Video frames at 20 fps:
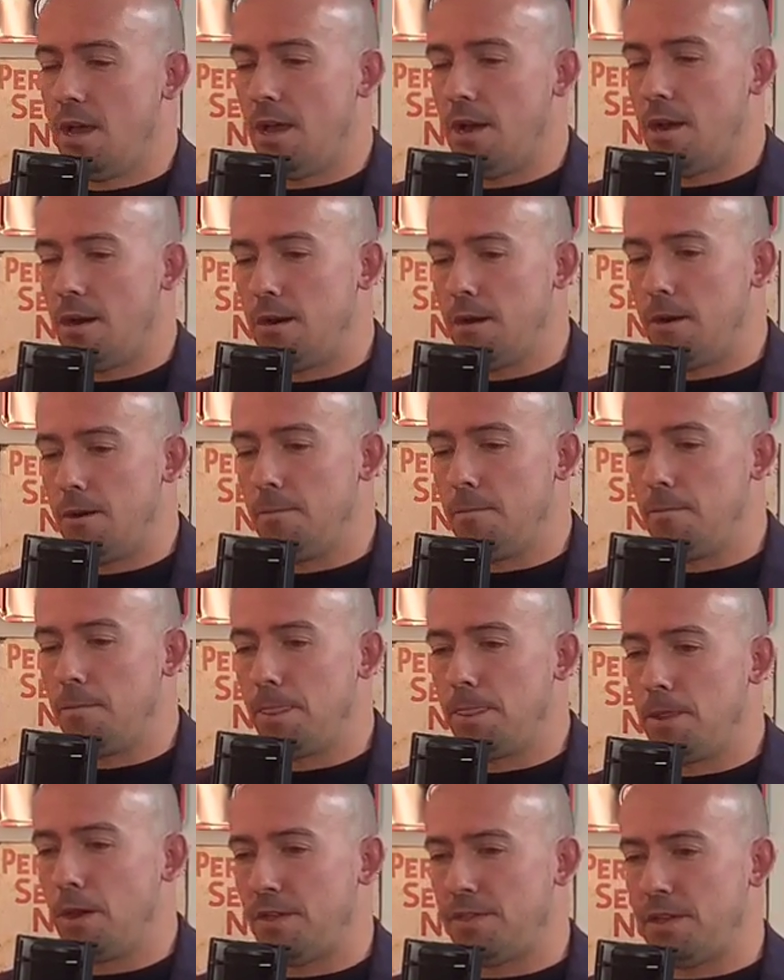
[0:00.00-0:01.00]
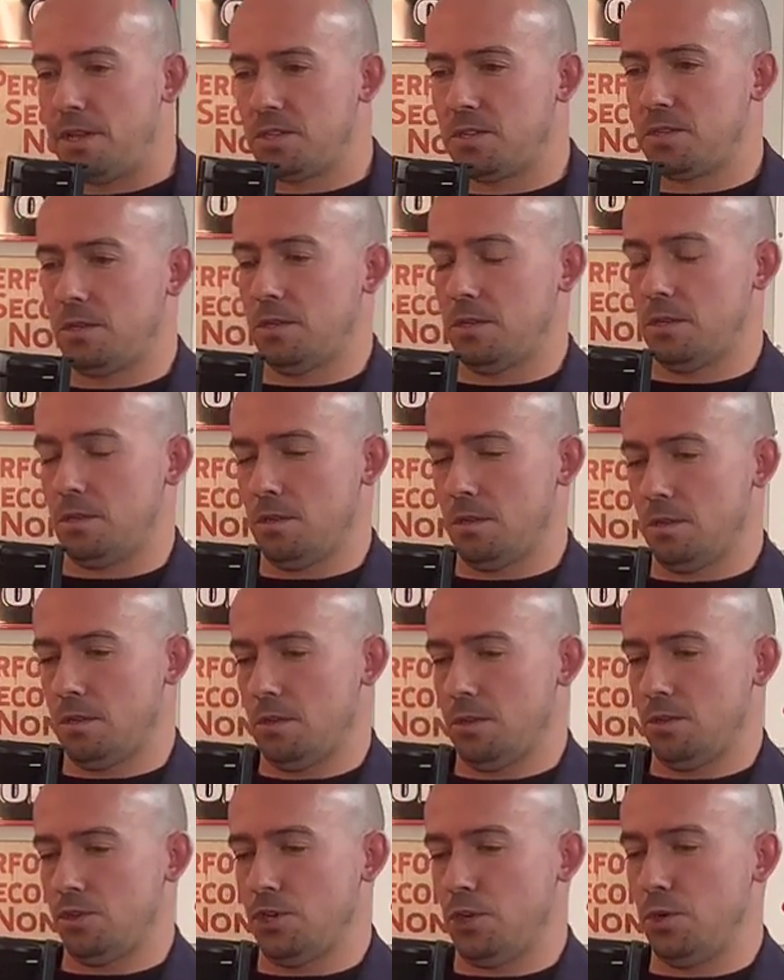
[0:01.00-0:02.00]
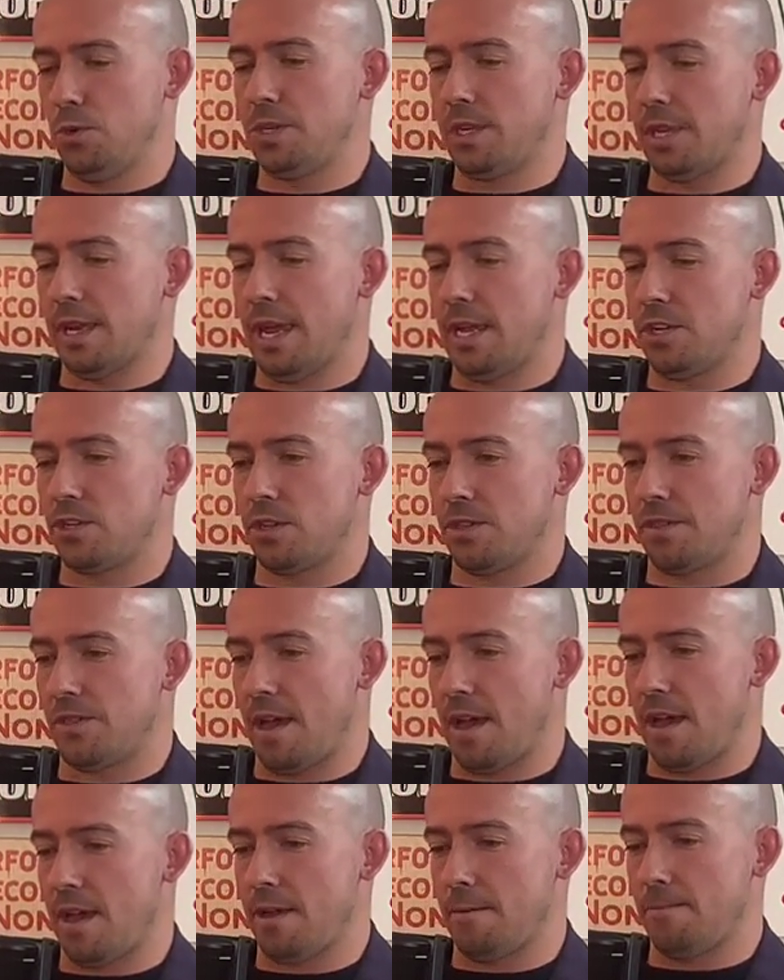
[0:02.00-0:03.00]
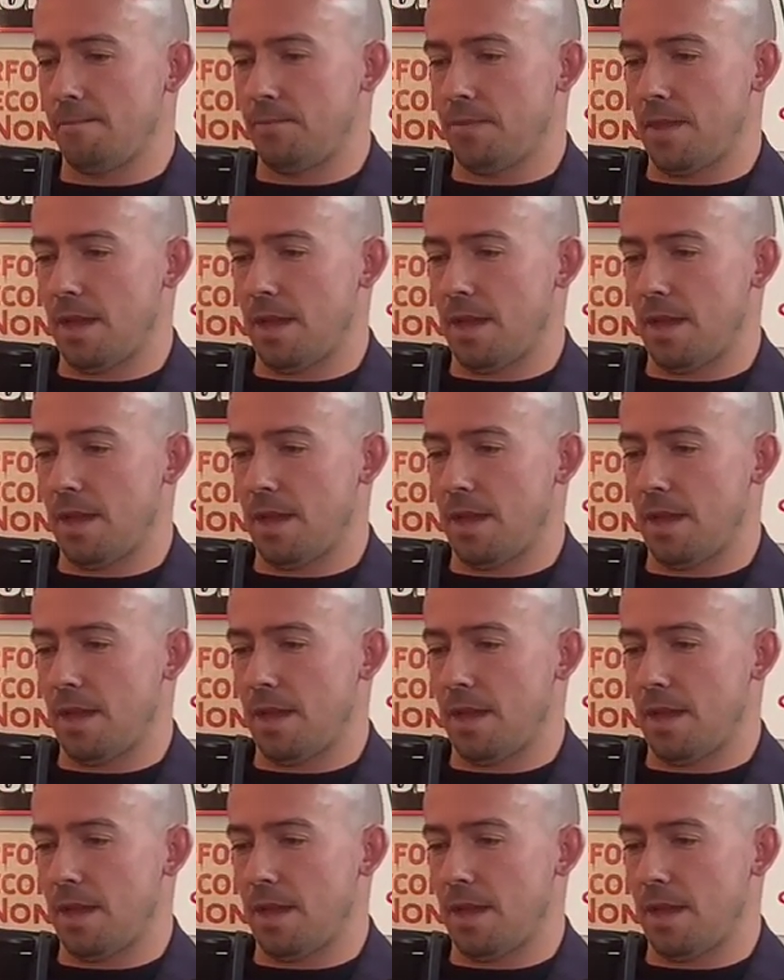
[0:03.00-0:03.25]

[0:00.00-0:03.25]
You know, I think choosing an agent that